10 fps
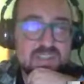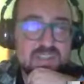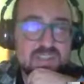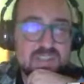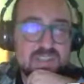
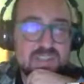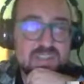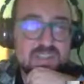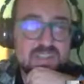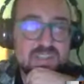
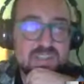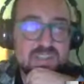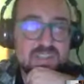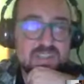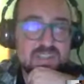Courtney is
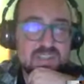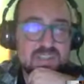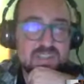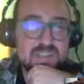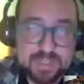going to
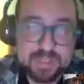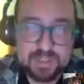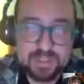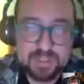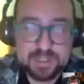do like
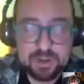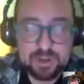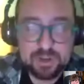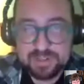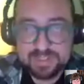a
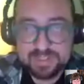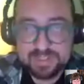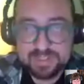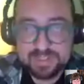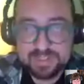
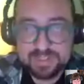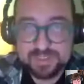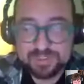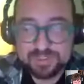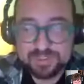hardness test
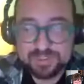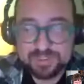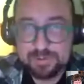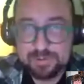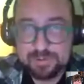on this
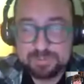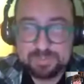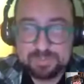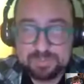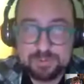
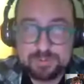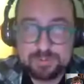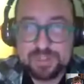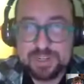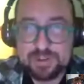stone
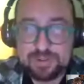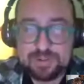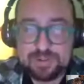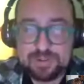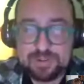through
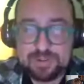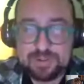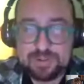sheer